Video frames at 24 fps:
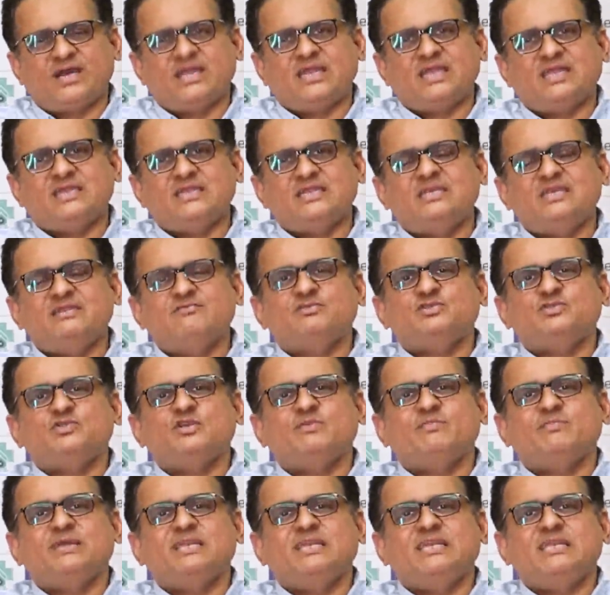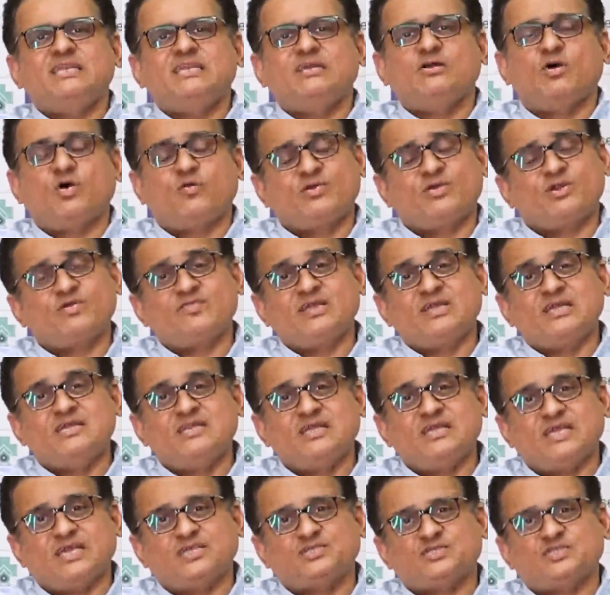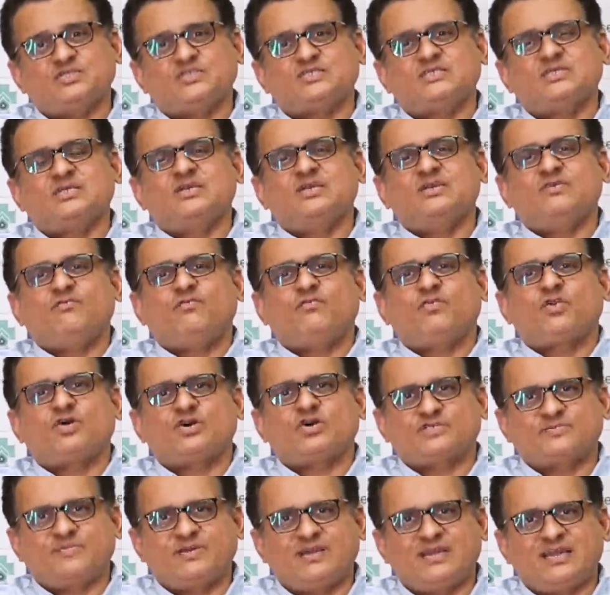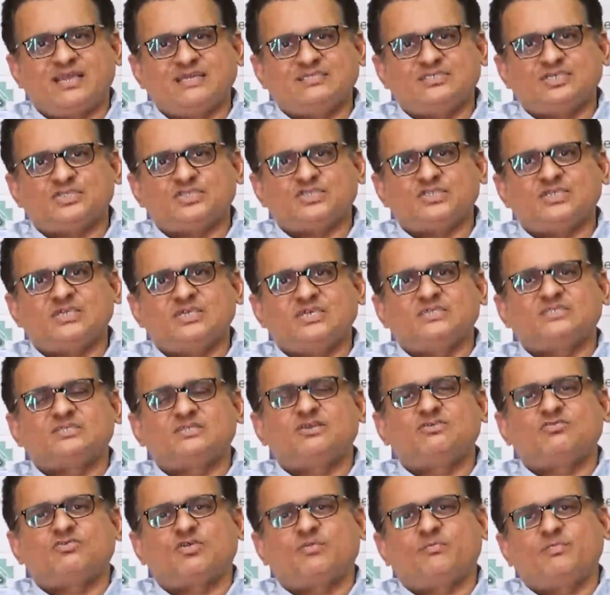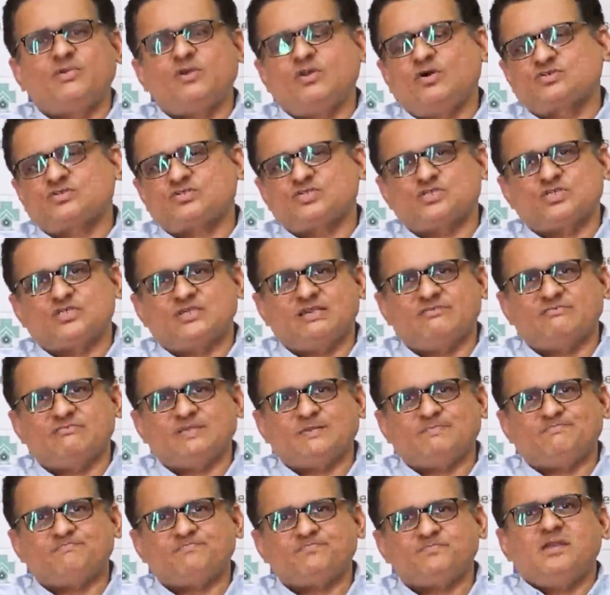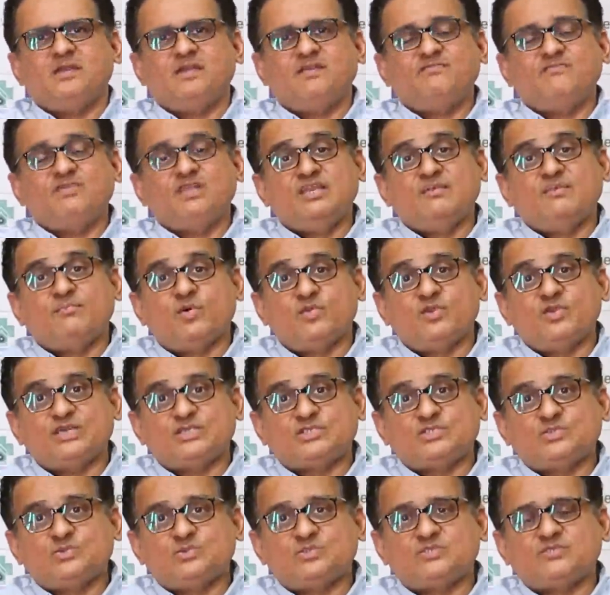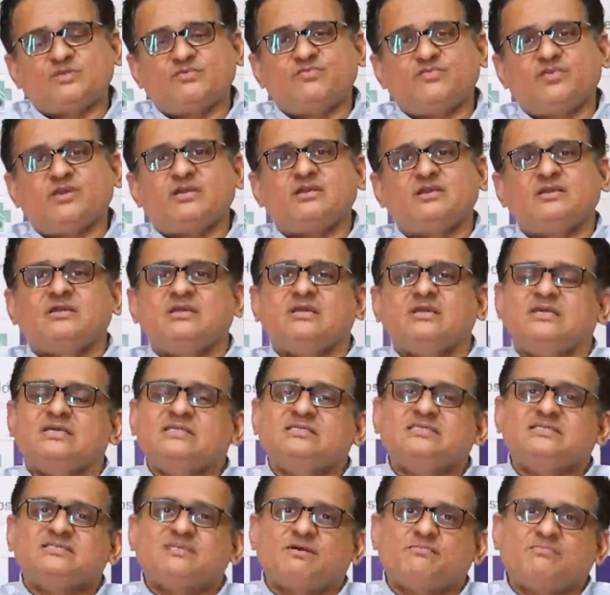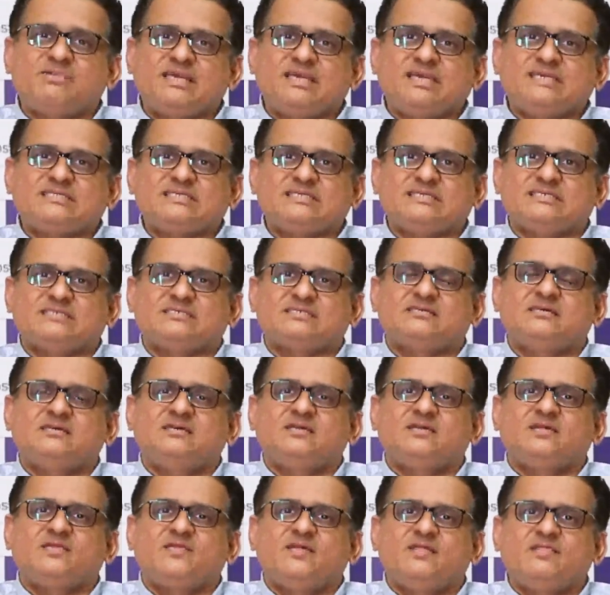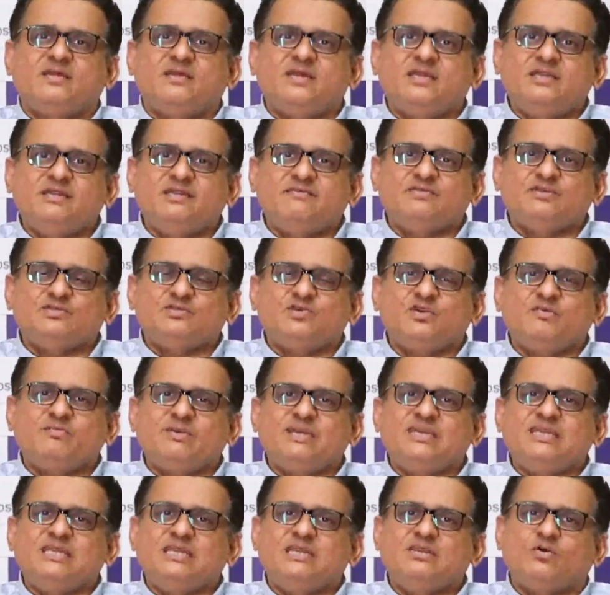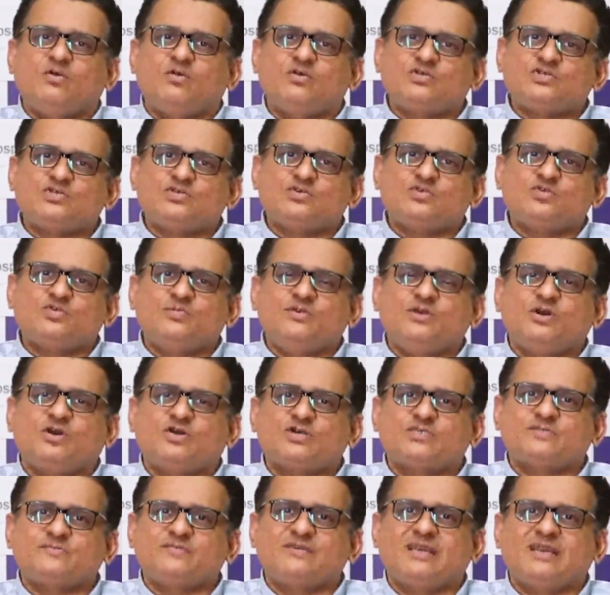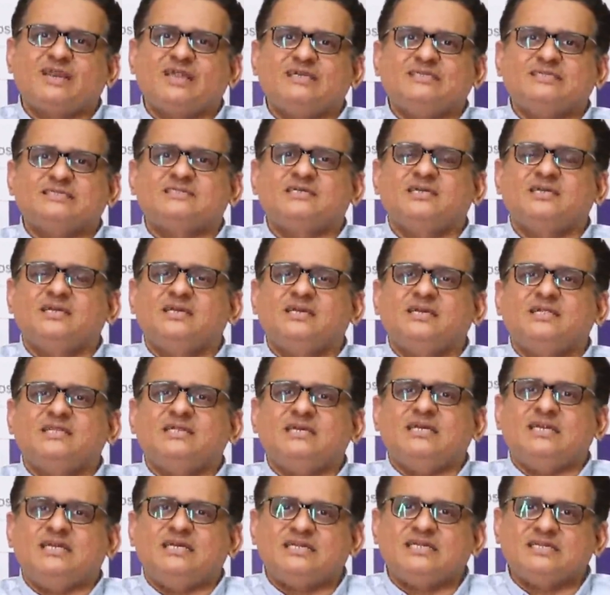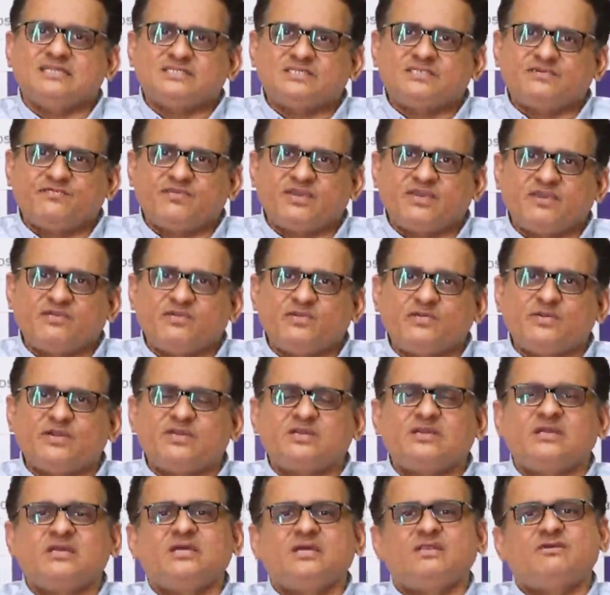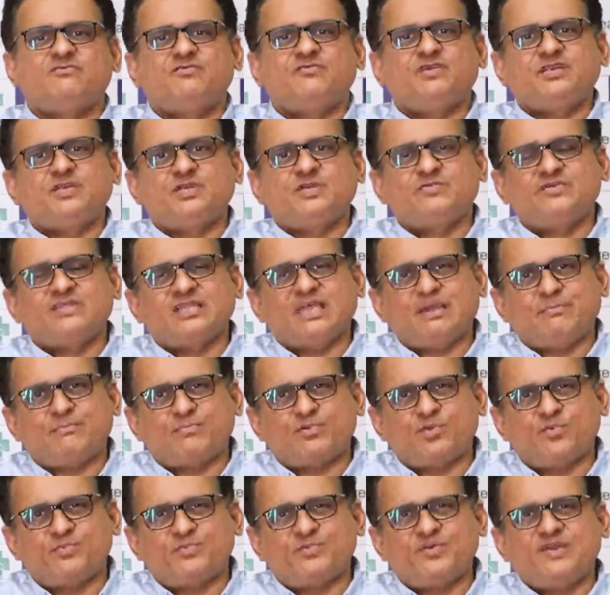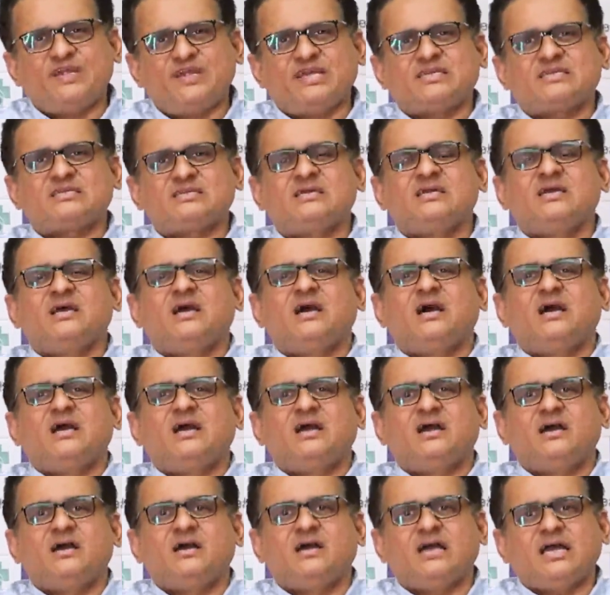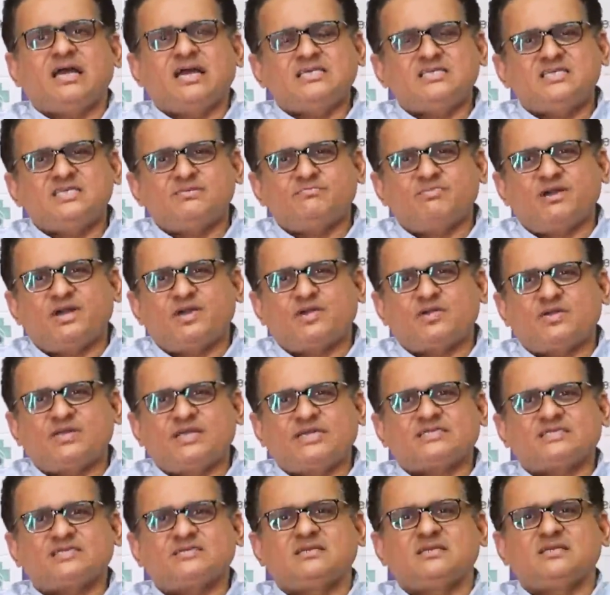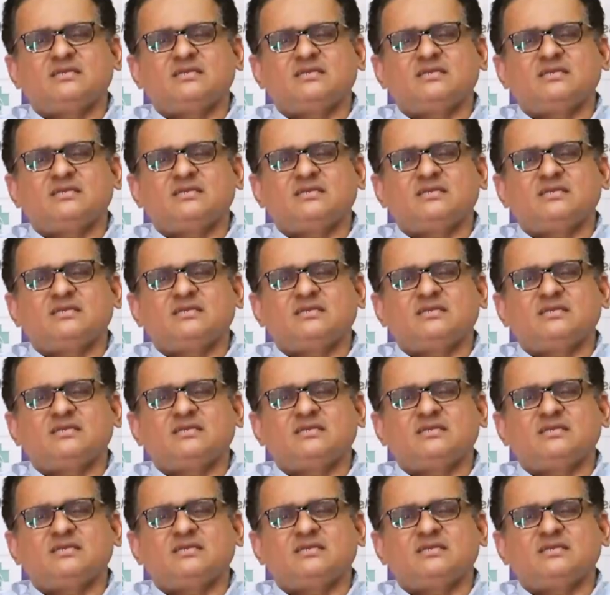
an individual may need, or one of the indications for hospitalization is a drop in oxygen level. If the pneumonia is too severe, in some cases, then the individual may need also to be hospitalized in the intensive care unit, treated with appropriate antibiotics